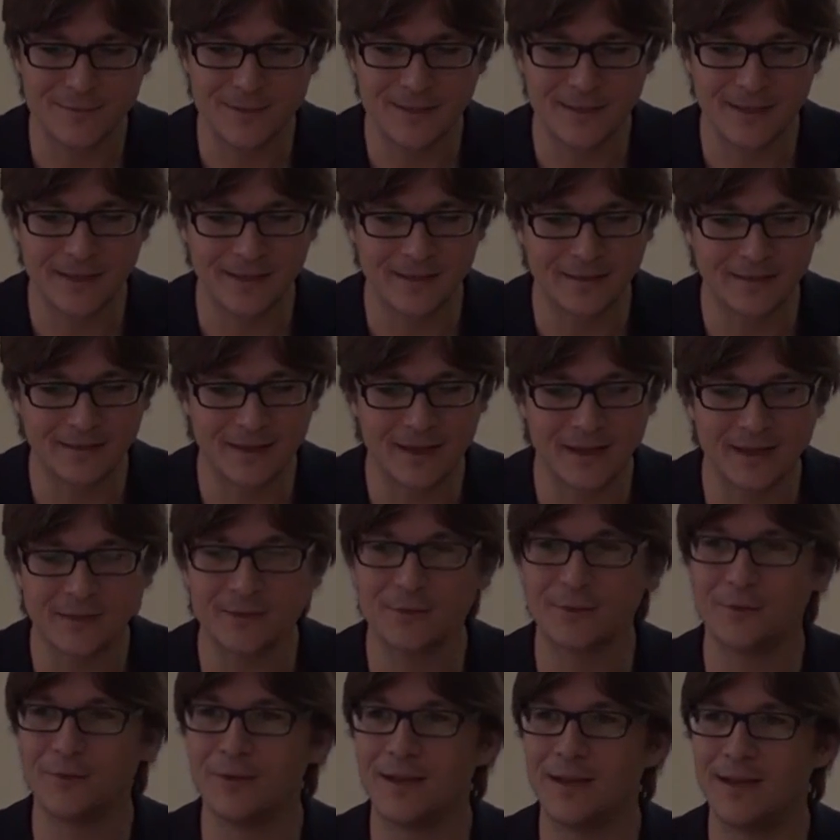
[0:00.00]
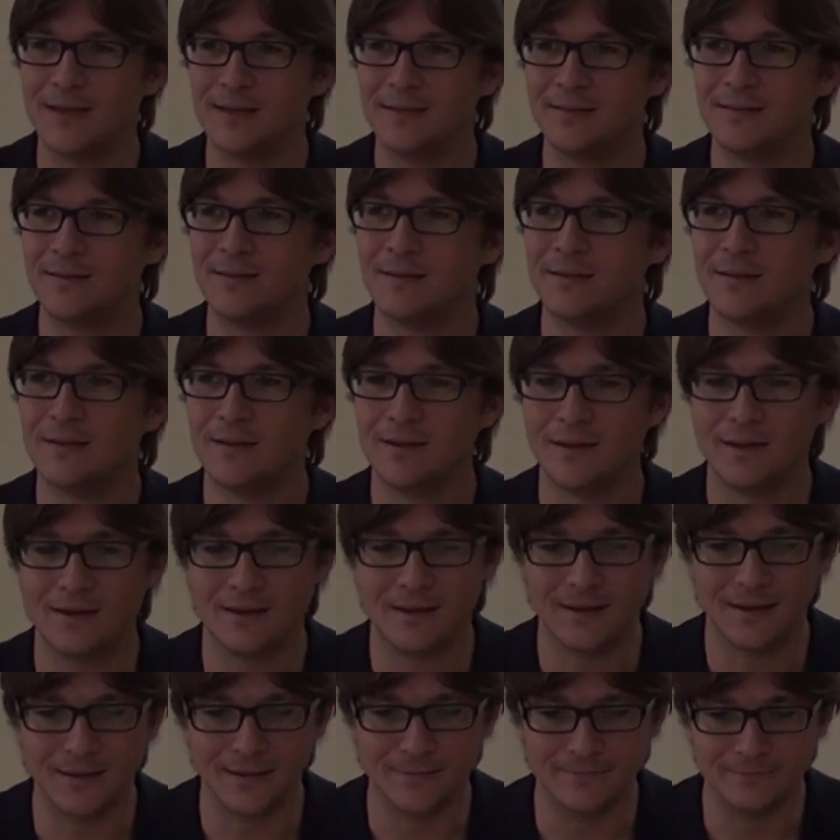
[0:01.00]
we can calculate
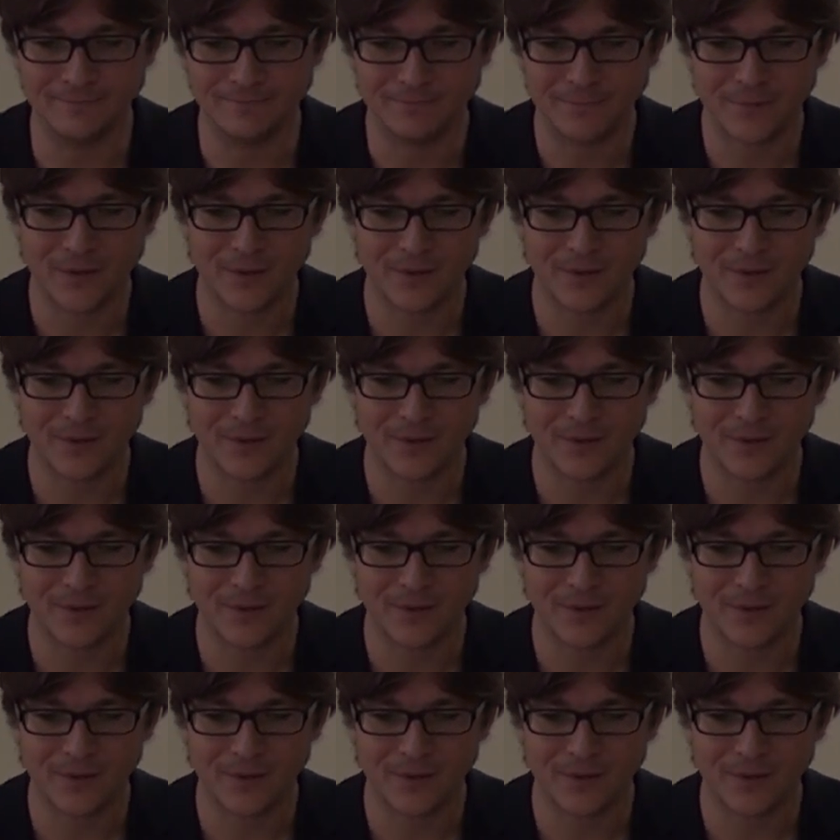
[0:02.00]
the